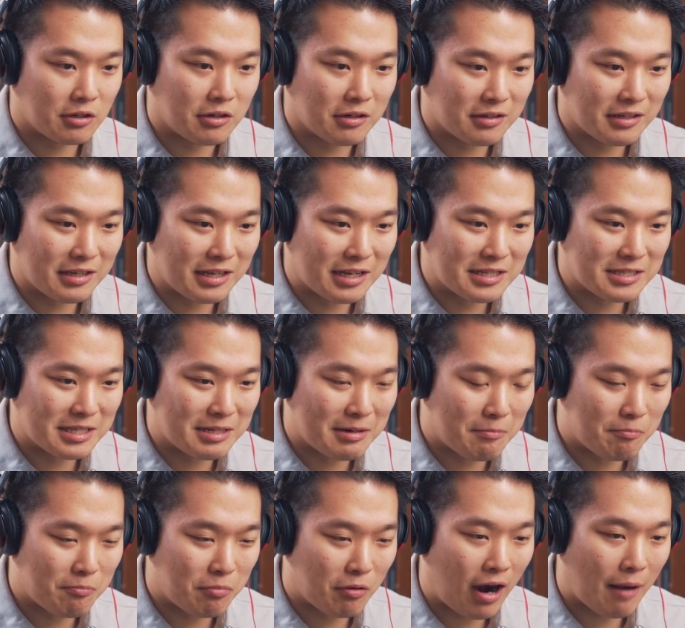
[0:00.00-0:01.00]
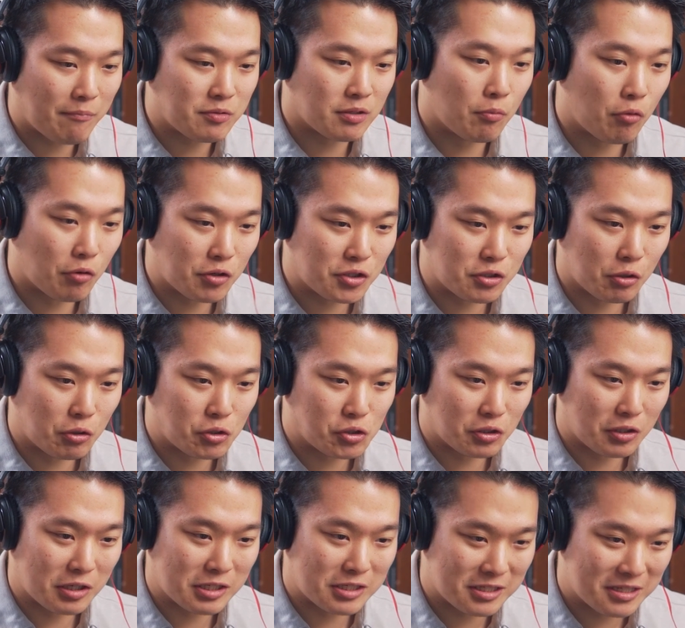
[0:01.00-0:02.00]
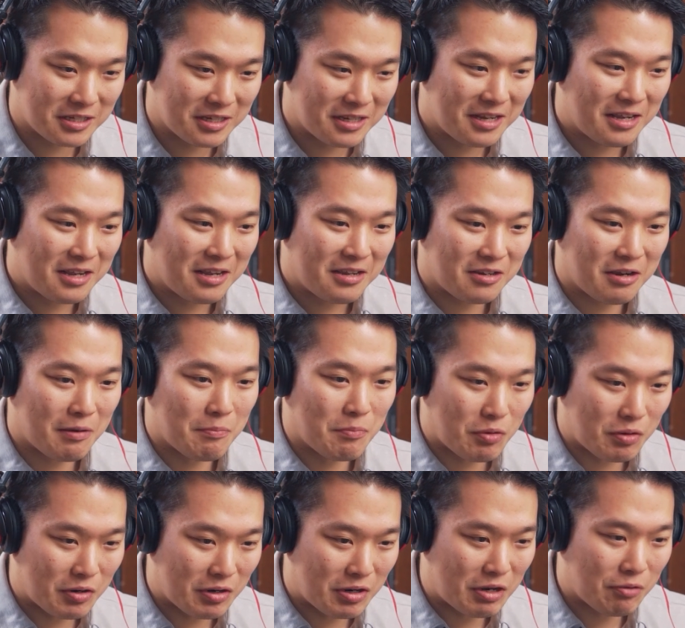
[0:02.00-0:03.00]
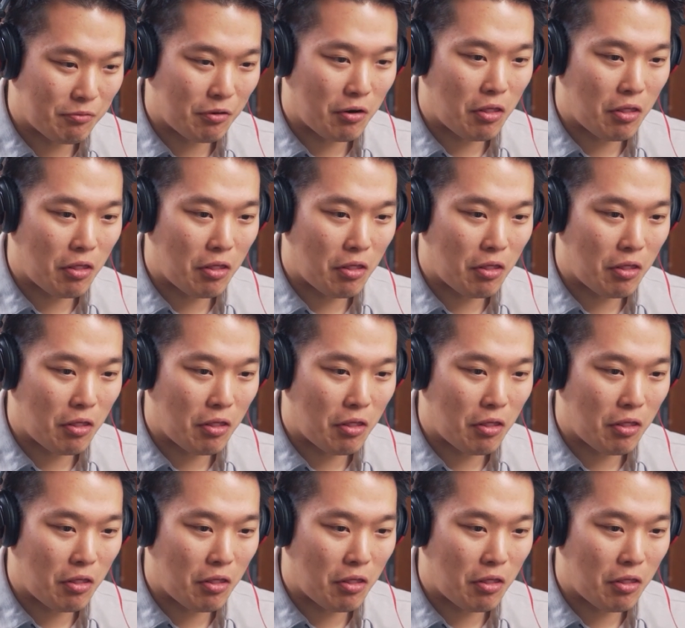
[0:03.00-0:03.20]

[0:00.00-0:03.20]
certainly is in perhaps a more socialist community